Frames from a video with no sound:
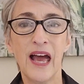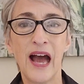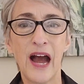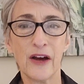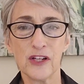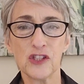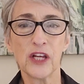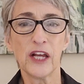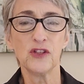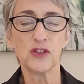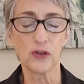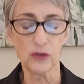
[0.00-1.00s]
how to
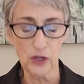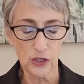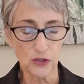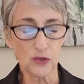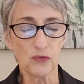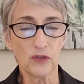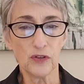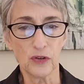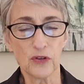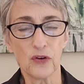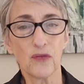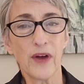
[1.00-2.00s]
change
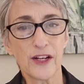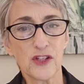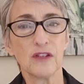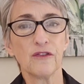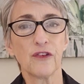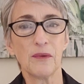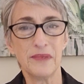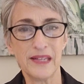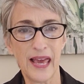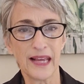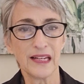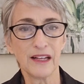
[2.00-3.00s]
your correction from
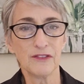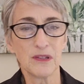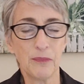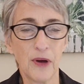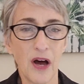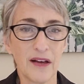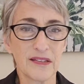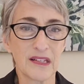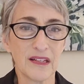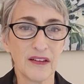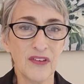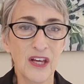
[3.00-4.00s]
negative to
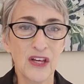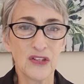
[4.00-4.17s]
positive